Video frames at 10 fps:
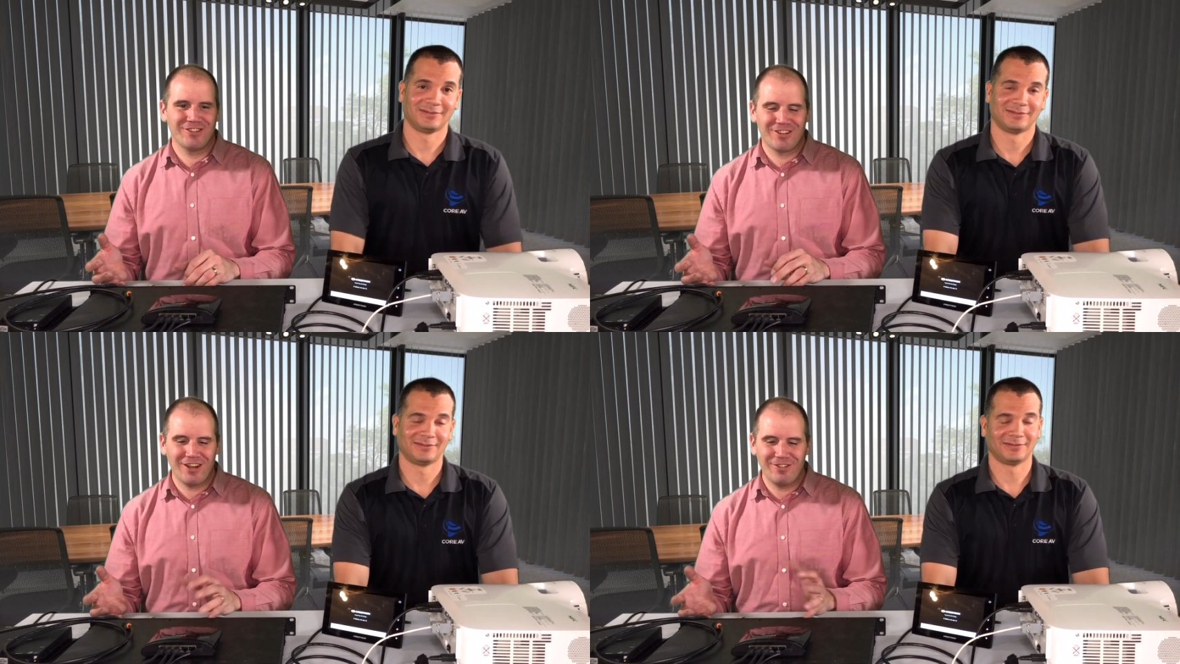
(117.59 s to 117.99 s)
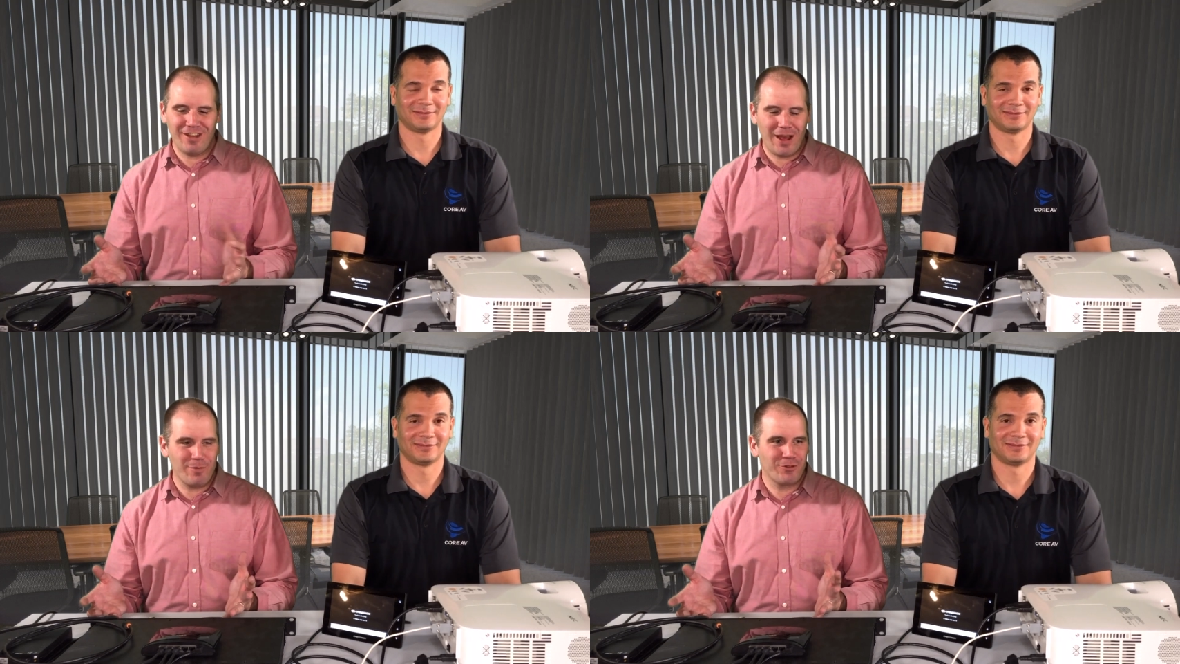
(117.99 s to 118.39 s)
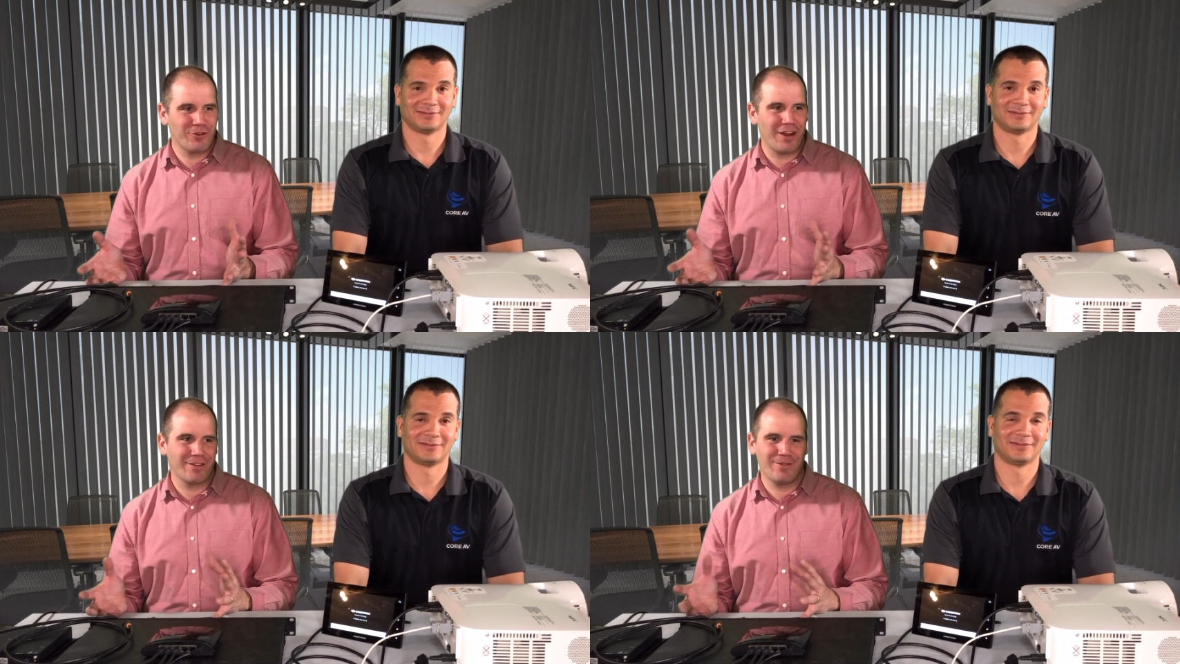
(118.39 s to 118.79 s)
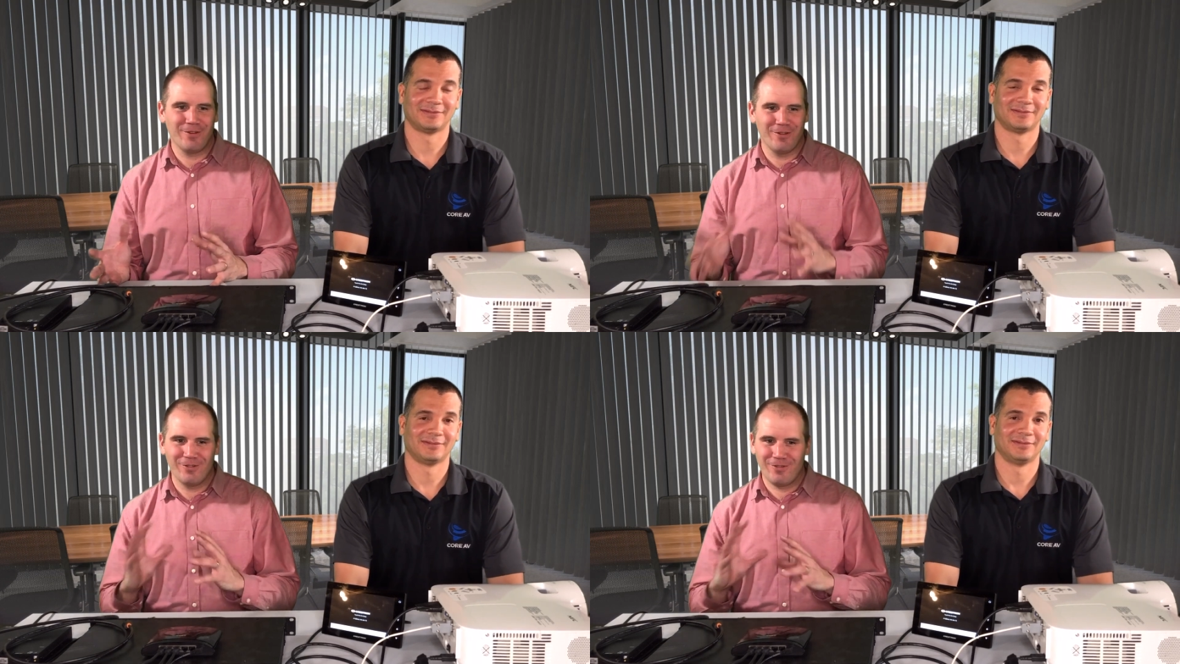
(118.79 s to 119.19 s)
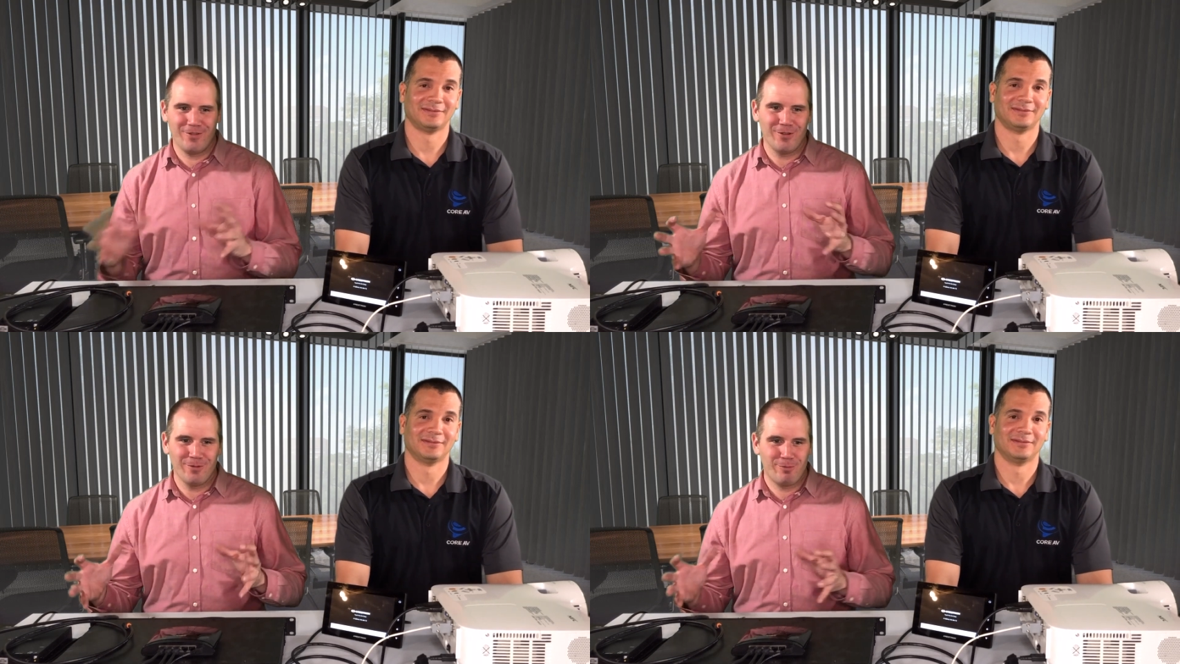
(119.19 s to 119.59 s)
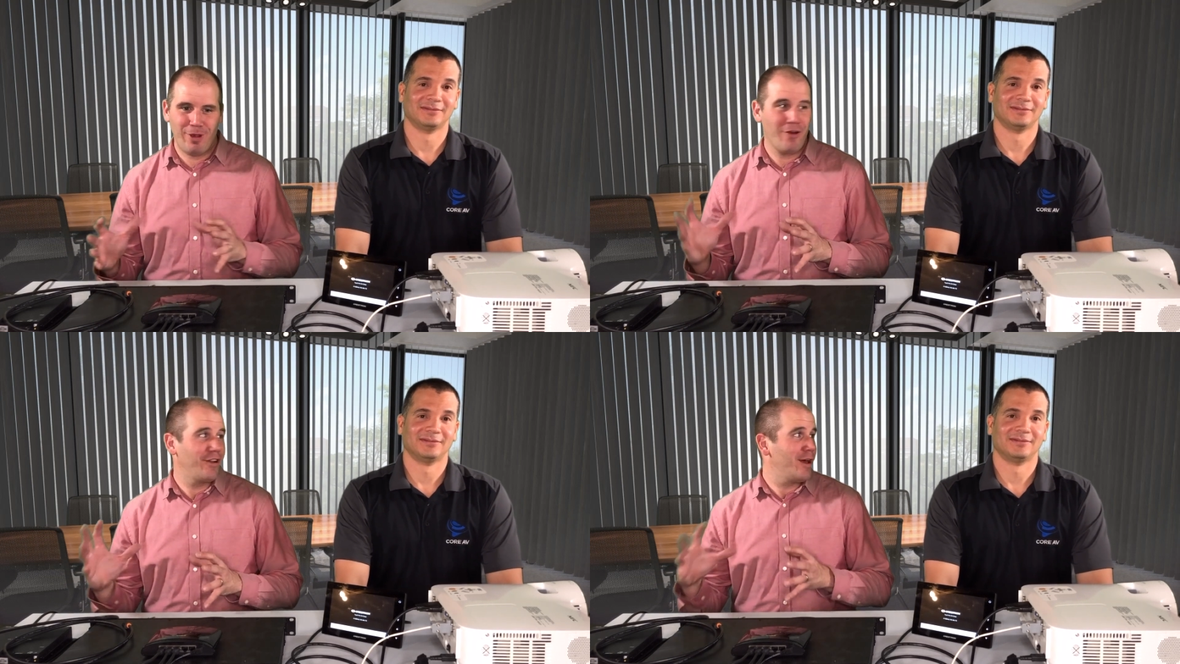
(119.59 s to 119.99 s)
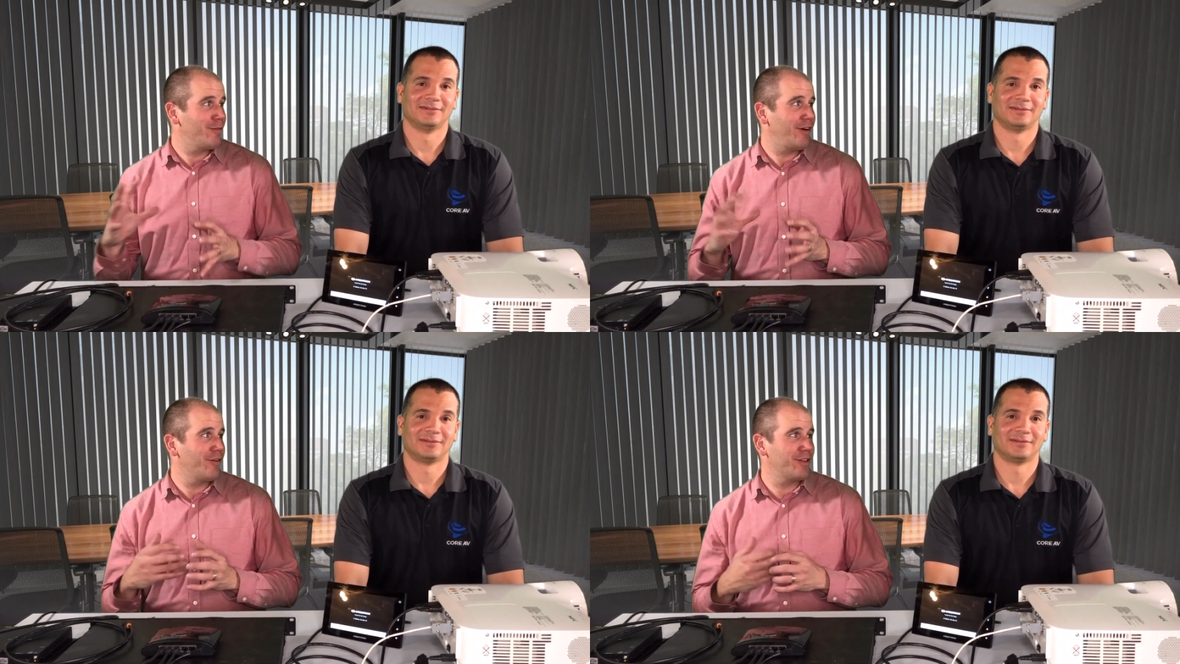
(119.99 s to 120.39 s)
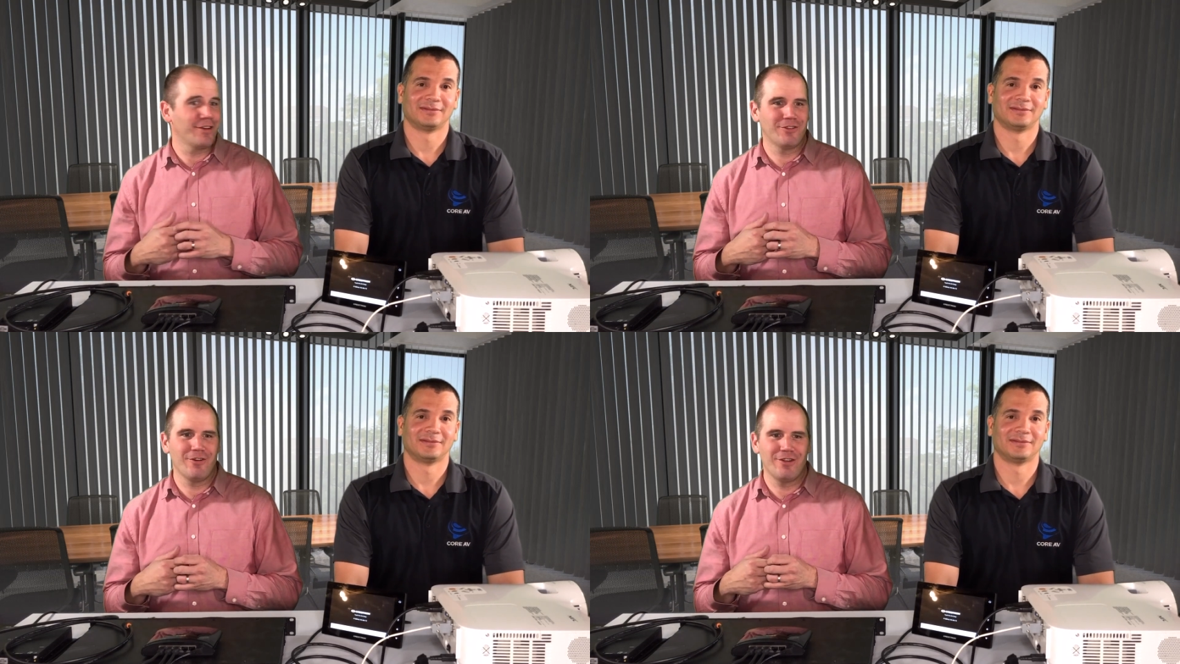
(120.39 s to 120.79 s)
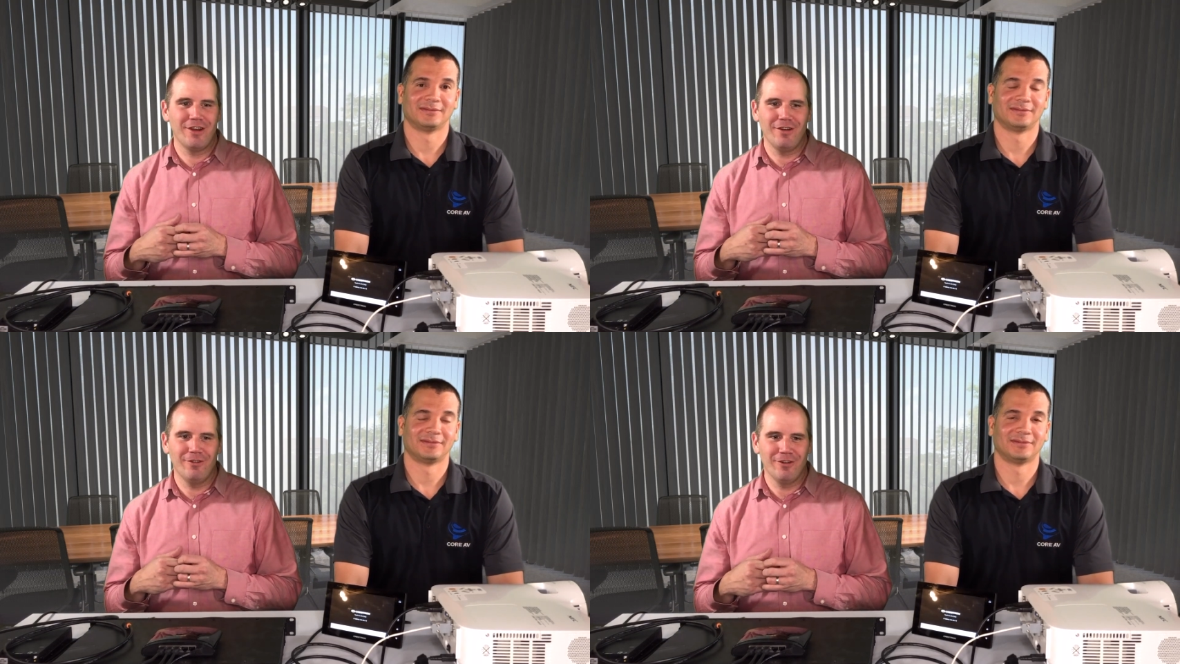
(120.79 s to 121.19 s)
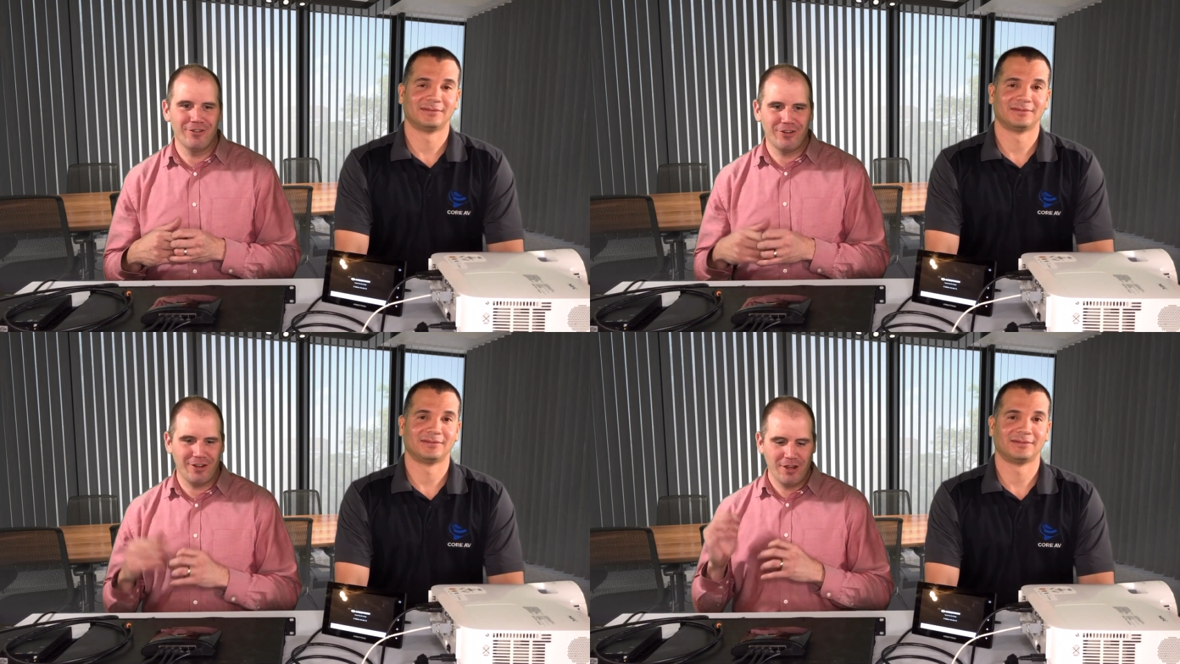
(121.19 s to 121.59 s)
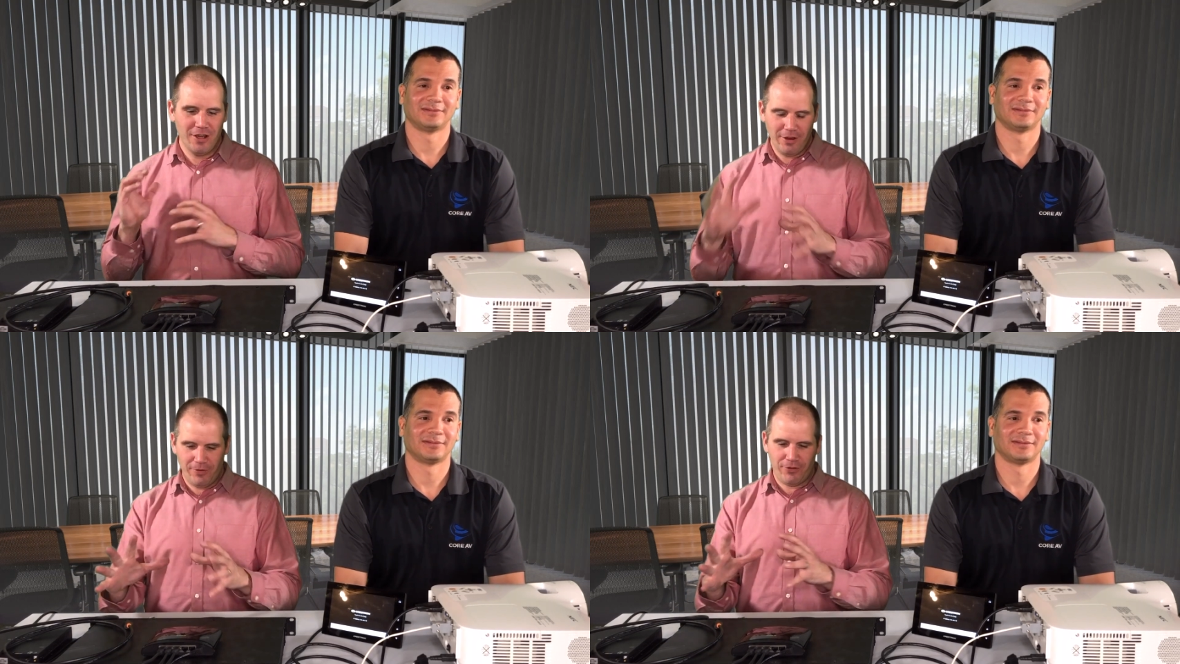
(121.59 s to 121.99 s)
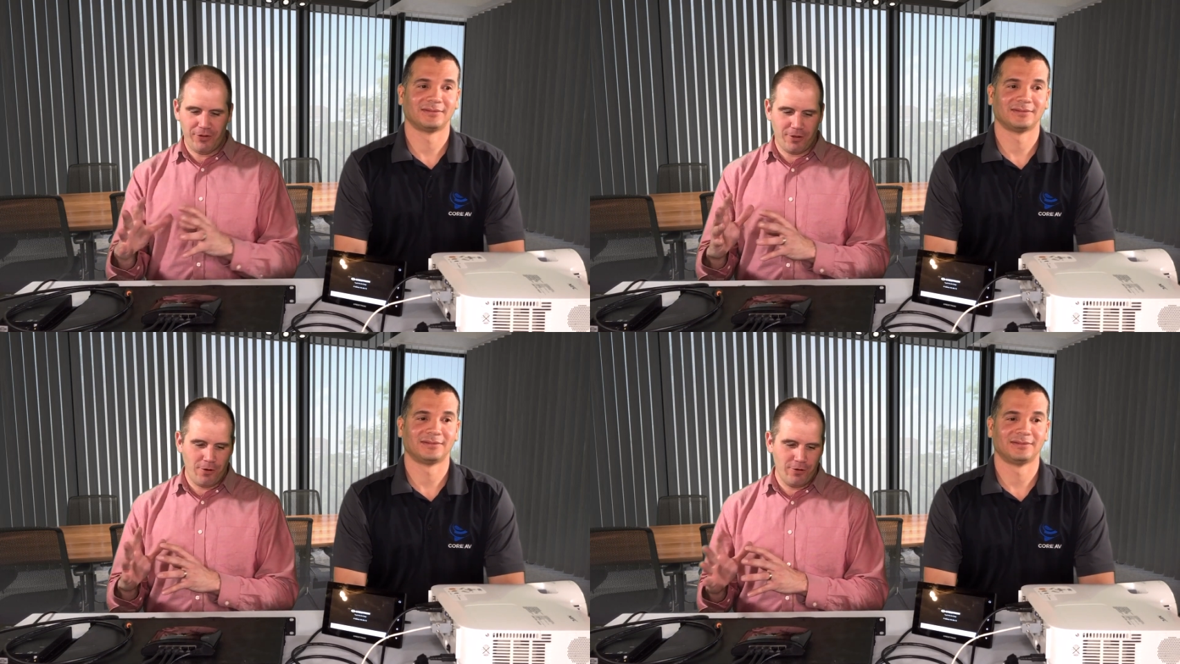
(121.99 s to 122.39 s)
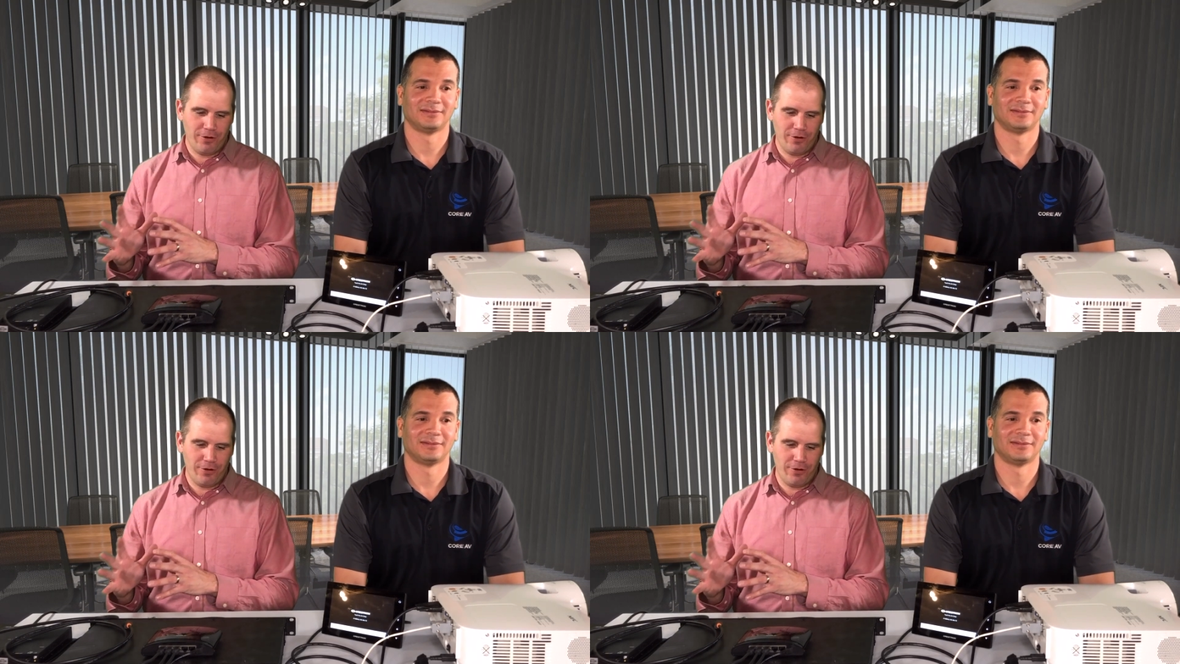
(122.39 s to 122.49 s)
Speaker 1: kind of abstract for for the paradigm of how things are now, where it's like if it's the code,